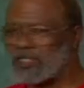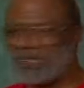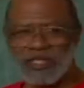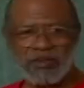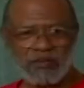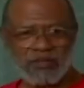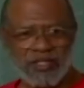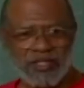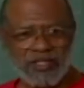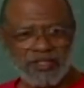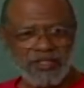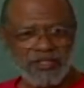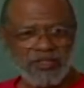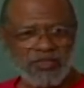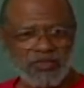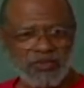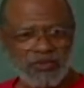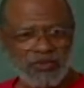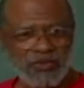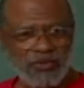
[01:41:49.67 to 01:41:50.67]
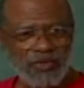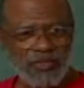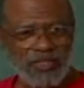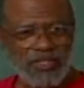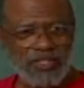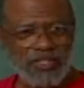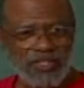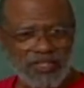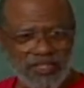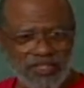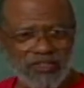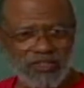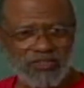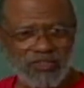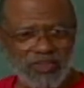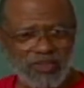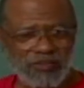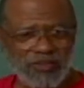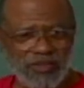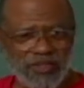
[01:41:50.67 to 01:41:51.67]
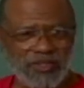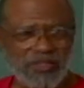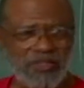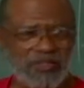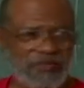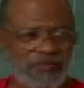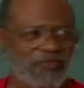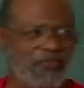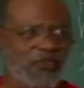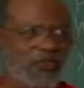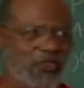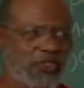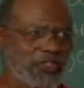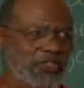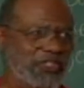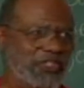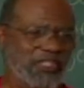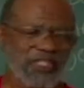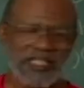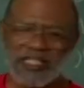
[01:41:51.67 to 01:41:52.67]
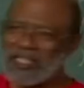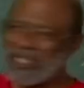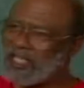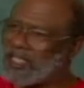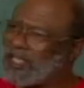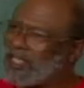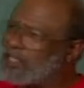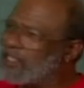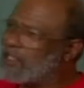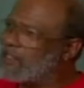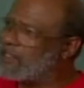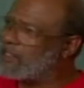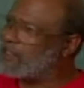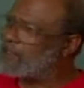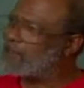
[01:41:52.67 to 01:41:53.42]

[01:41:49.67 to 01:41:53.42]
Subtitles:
they were a new contributor to the force, and